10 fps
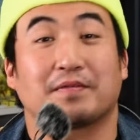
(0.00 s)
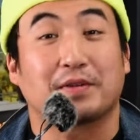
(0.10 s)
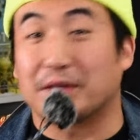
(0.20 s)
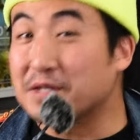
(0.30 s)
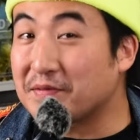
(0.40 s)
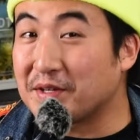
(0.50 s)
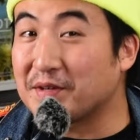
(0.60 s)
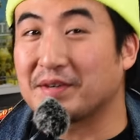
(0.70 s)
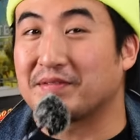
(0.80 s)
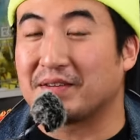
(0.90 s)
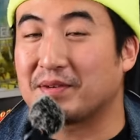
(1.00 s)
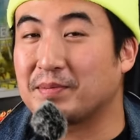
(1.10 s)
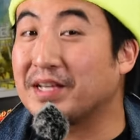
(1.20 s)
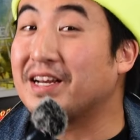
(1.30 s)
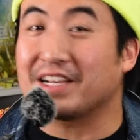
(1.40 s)
For those of you who have never
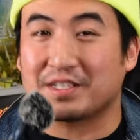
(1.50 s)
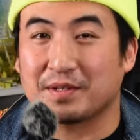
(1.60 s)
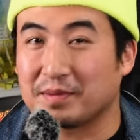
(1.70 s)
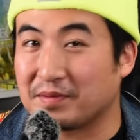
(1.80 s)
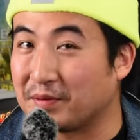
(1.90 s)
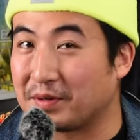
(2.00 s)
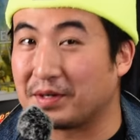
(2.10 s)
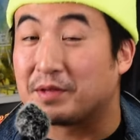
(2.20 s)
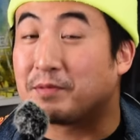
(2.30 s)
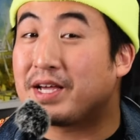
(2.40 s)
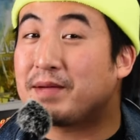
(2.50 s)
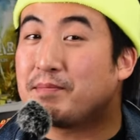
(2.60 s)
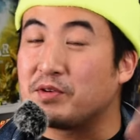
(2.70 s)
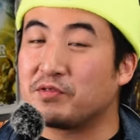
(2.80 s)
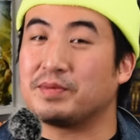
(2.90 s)
played X-Wing before, the way
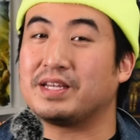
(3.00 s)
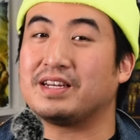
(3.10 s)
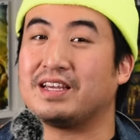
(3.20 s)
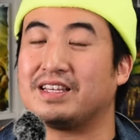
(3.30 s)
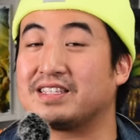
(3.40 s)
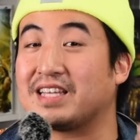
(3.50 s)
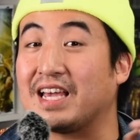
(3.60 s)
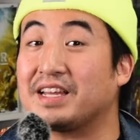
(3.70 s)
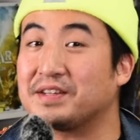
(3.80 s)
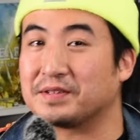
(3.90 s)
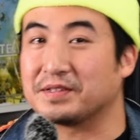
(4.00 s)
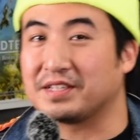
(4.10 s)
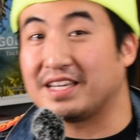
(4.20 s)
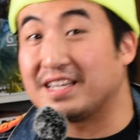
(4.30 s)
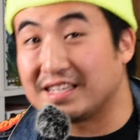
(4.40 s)
movement is handled
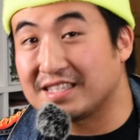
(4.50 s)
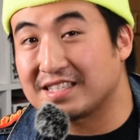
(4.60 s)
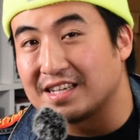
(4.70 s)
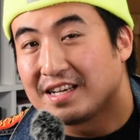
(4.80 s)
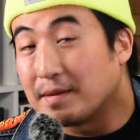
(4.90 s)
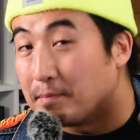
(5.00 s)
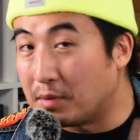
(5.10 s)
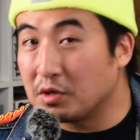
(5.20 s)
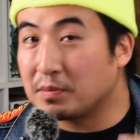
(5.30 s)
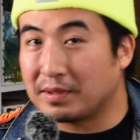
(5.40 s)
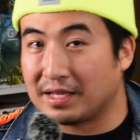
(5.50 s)
is both